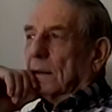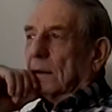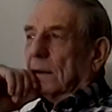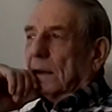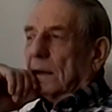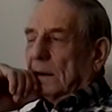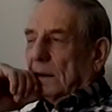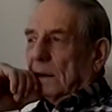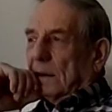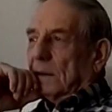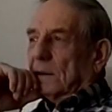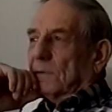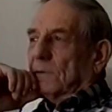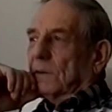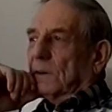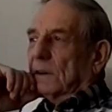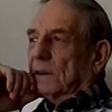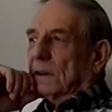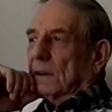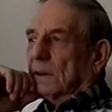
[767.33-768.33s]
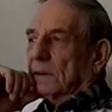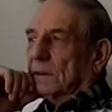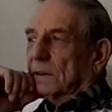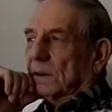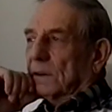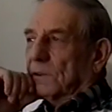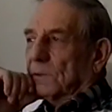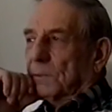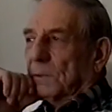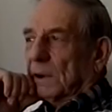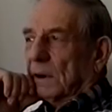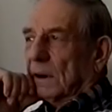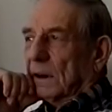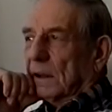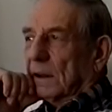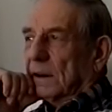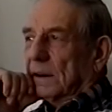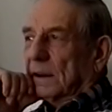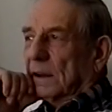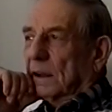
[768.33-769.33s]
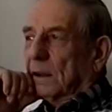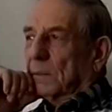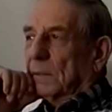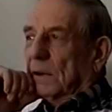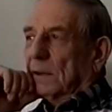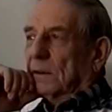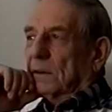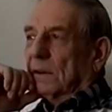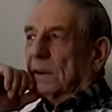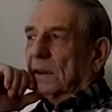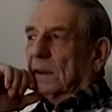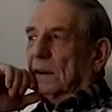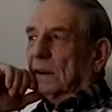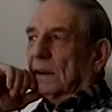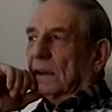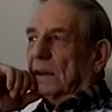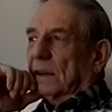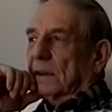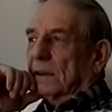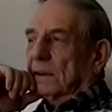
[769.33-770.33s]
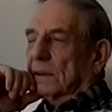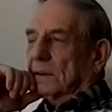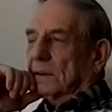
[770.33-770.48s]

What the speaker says: Had a lot of fun out there. Spent a lot of time out on that lake.